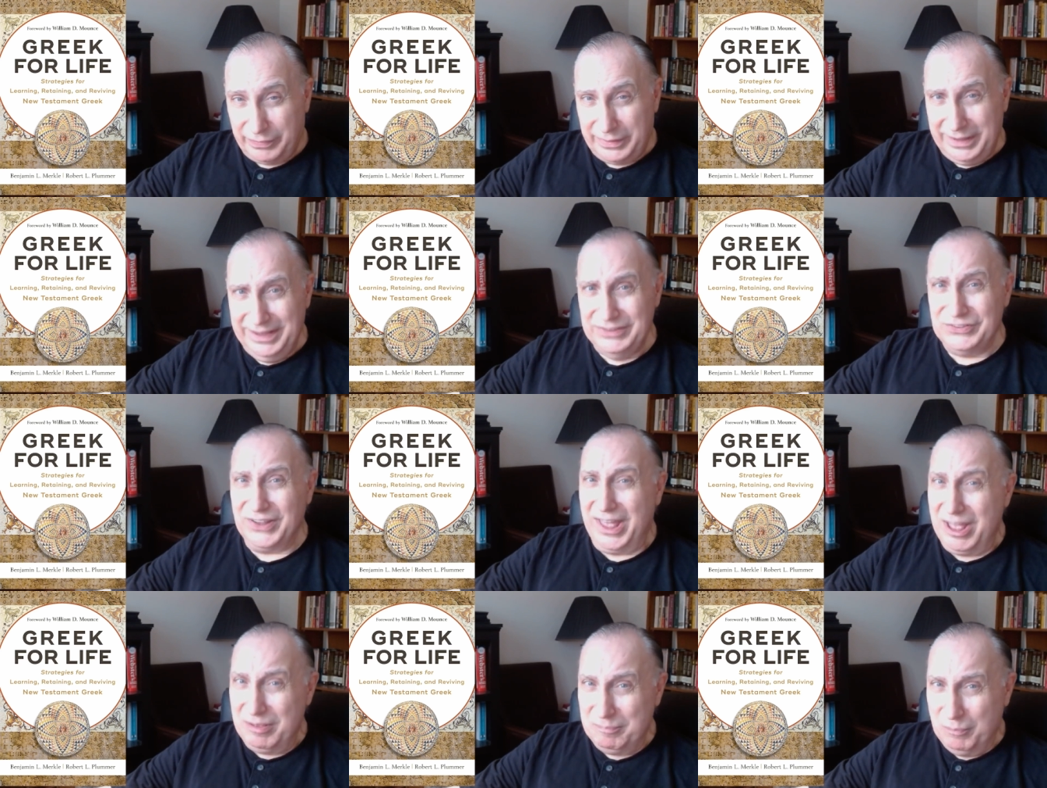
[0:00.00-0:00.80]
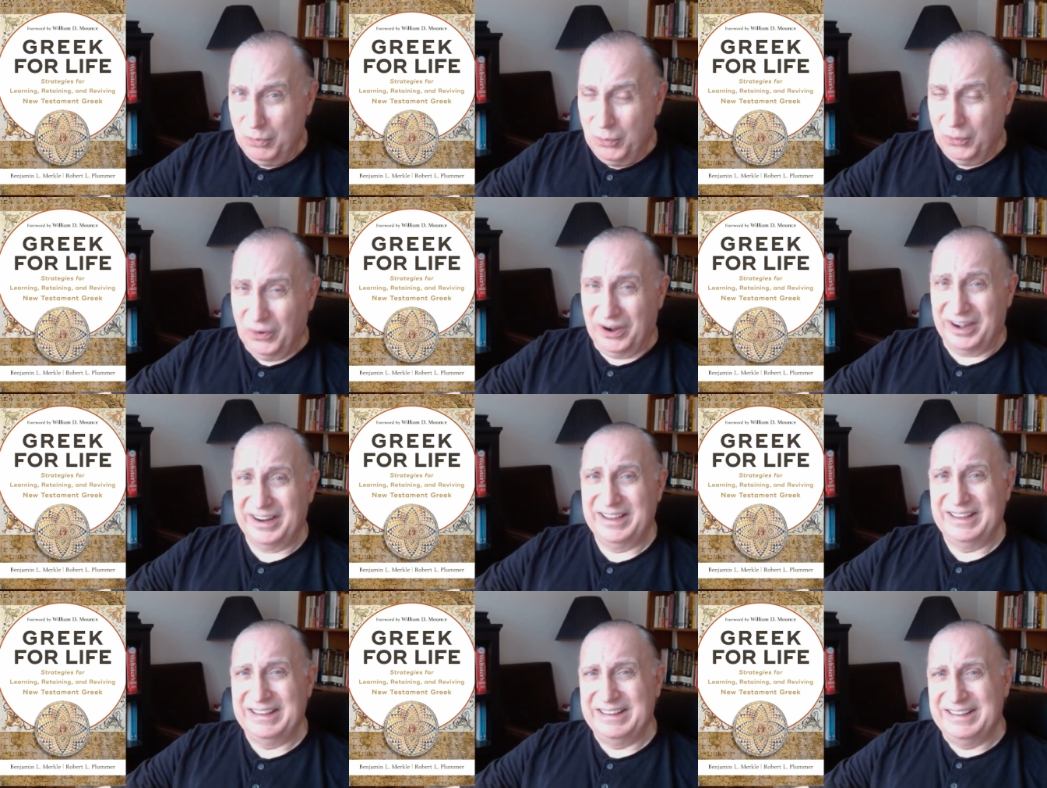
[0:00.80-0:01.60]
It's a lot more
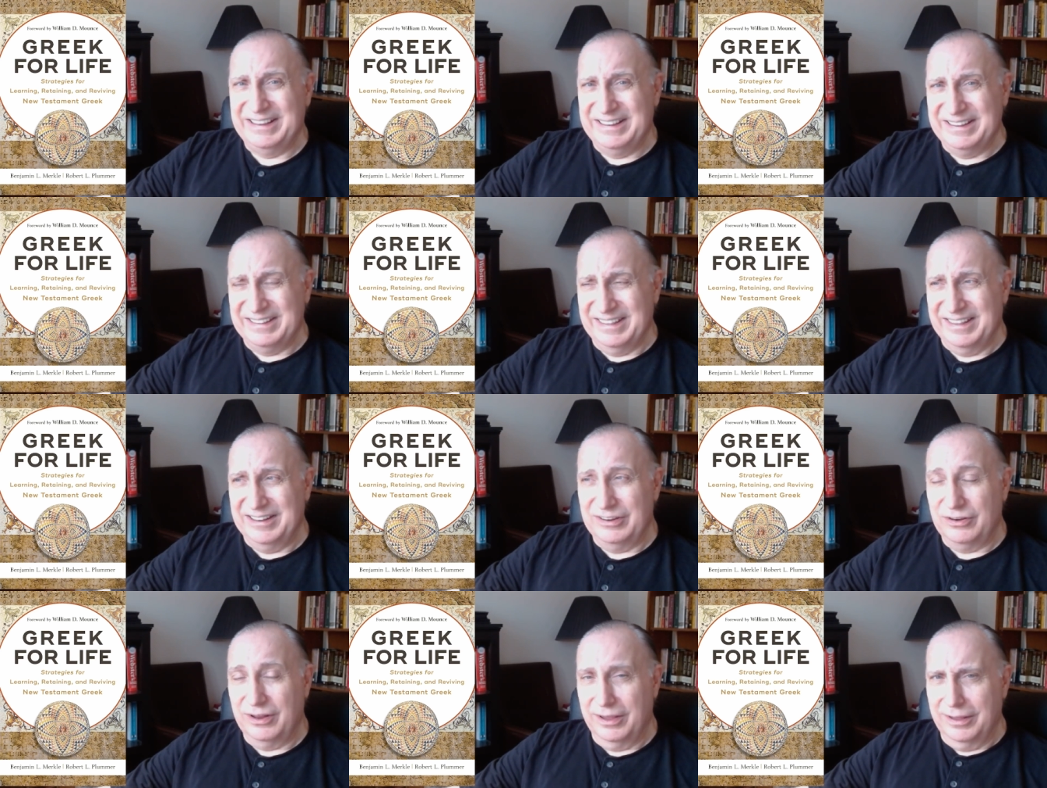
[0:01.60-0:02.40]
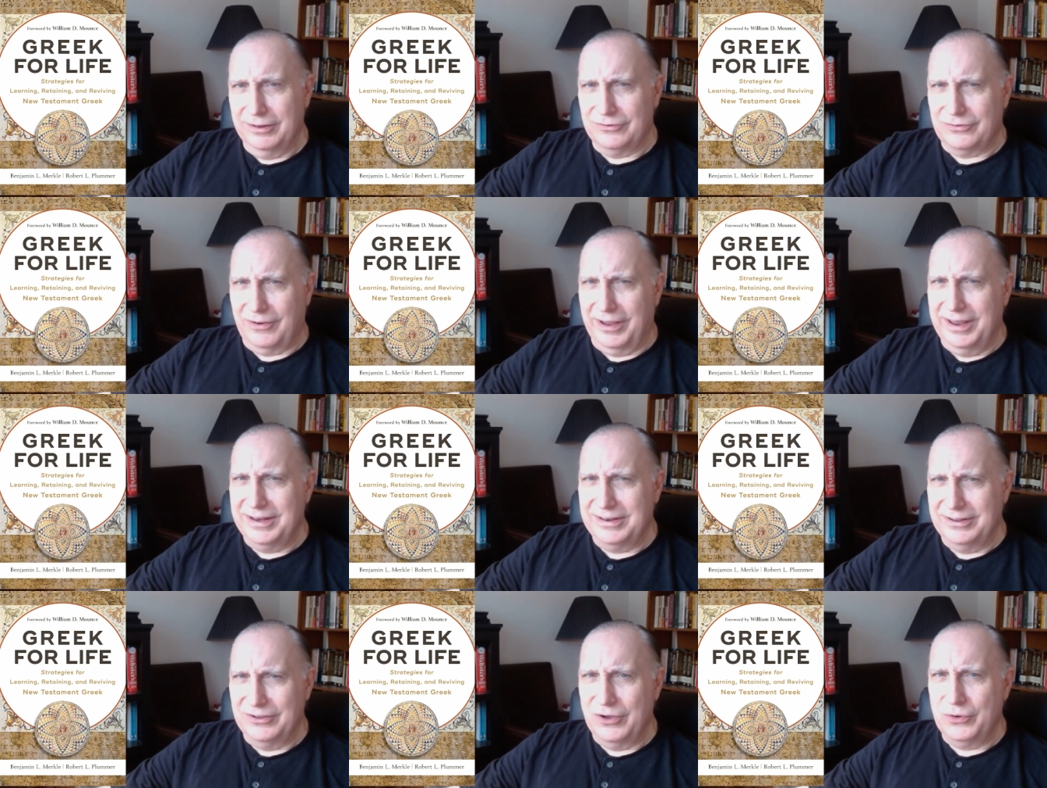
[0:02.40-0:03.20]
than trying
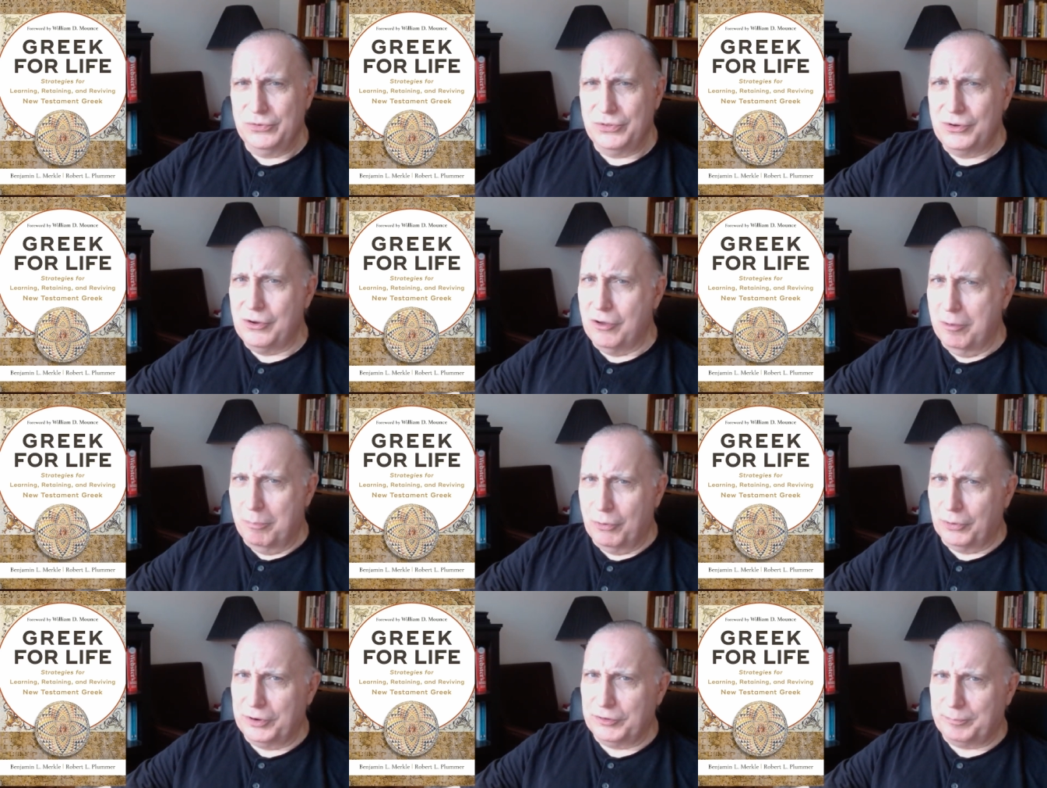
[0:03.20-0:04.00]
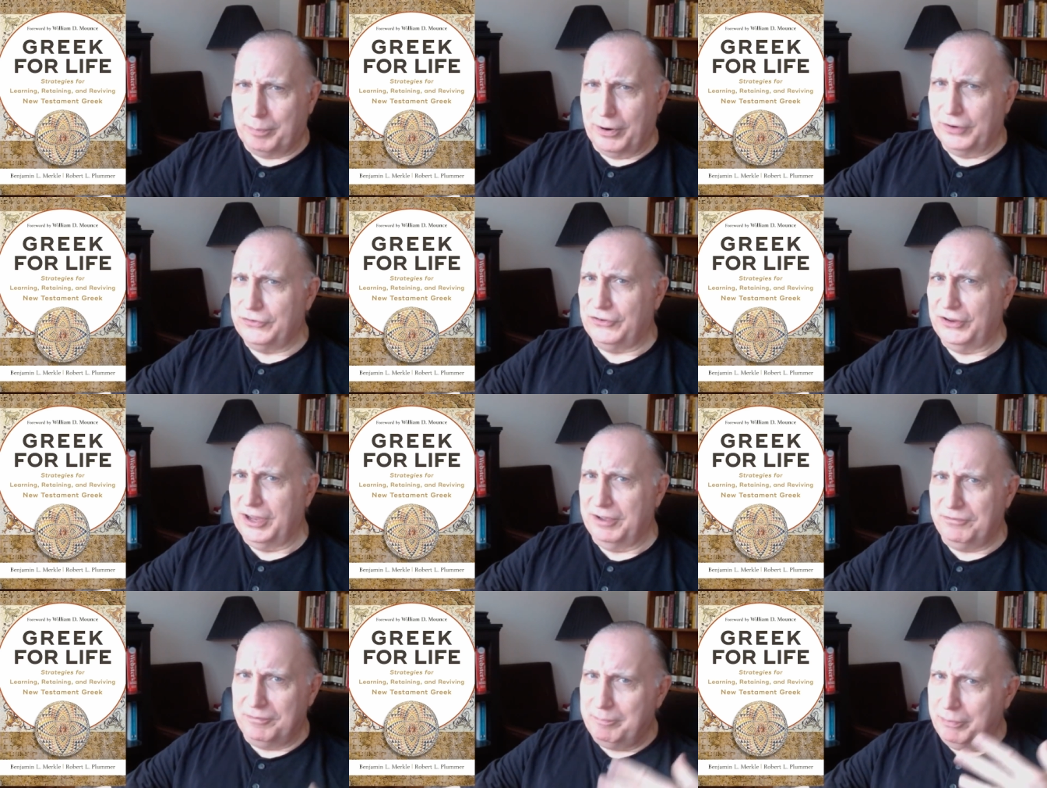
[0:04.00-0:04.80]
to go through laborious parsing
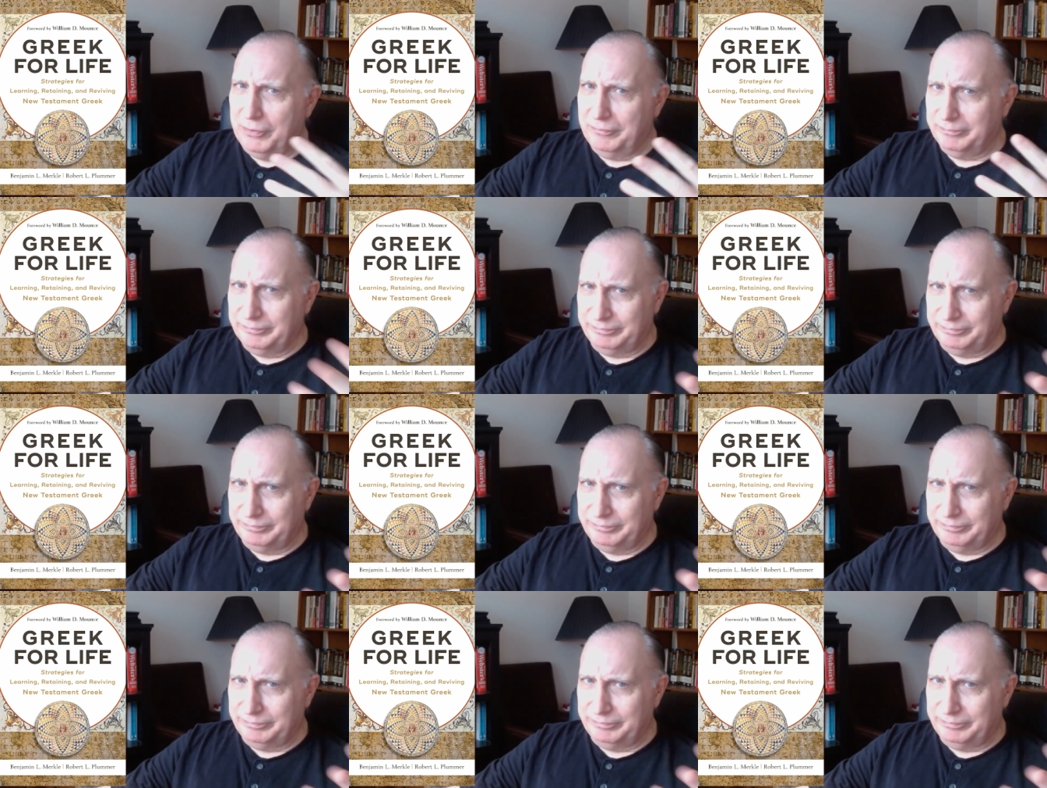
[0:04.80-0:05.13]
of a book,